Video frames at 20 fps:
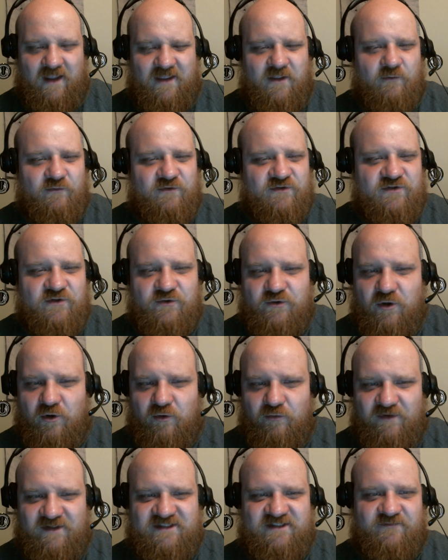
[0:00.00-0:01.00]
and there was no
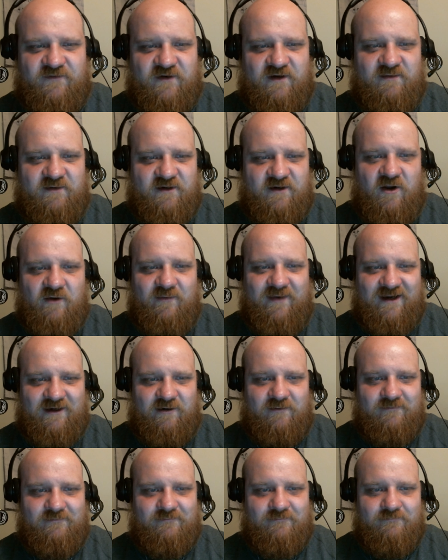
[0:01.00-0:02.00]
reason for him to know
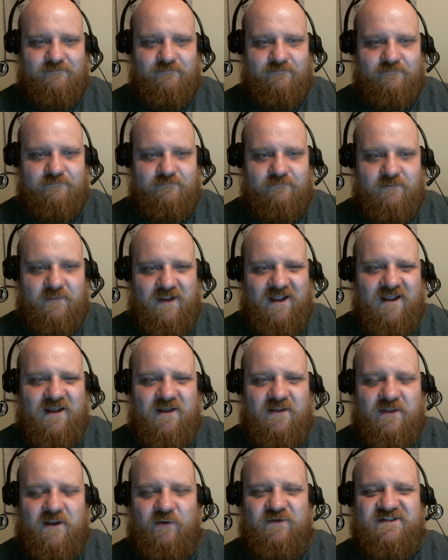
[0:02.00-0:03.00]
better.
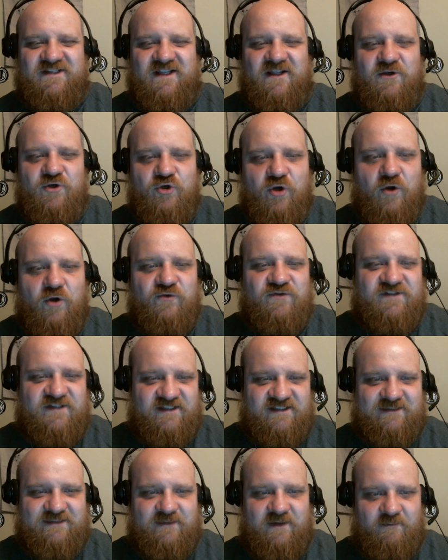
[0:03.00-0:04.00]
There was no
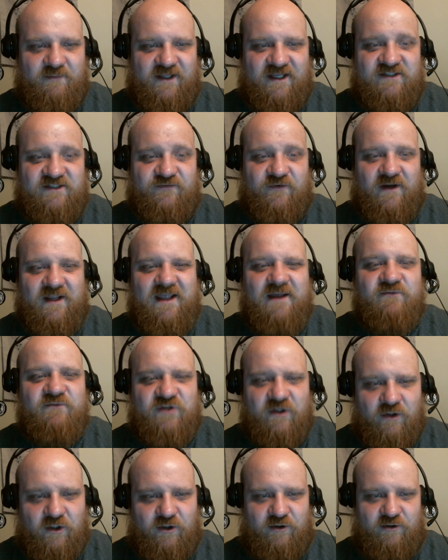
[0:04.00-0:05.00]
system in place for him
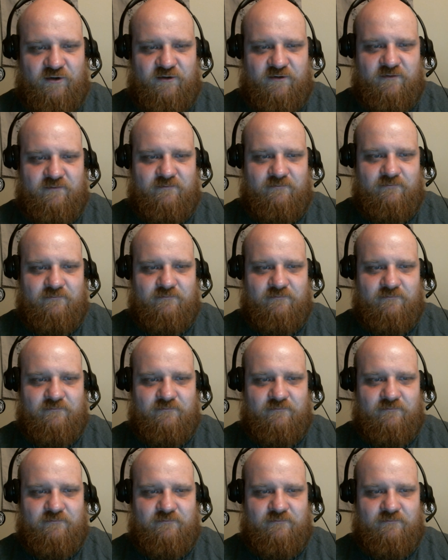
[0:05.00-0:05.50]
to learn.